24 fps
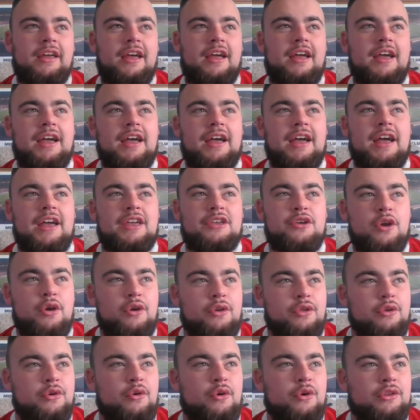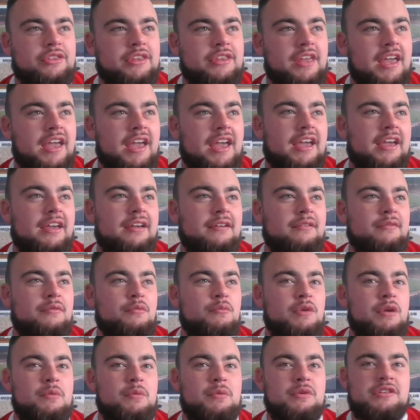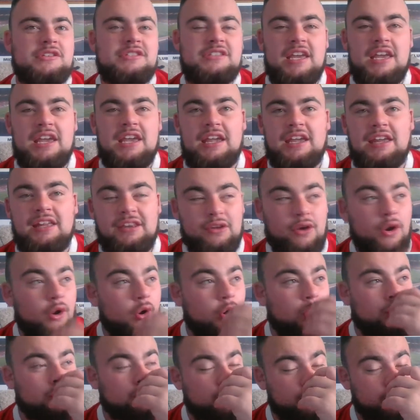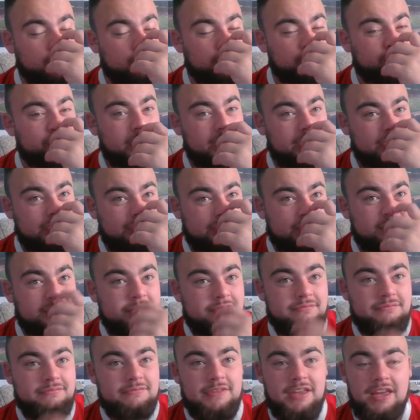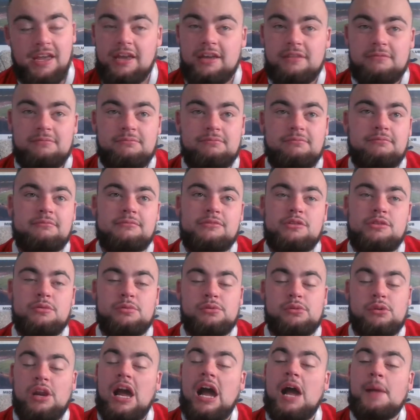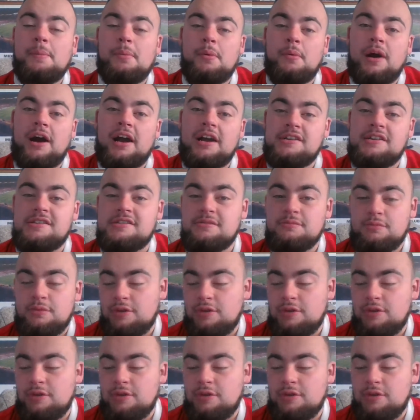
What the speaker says: A year ago today, we were sitting on double figures subscriber-wise.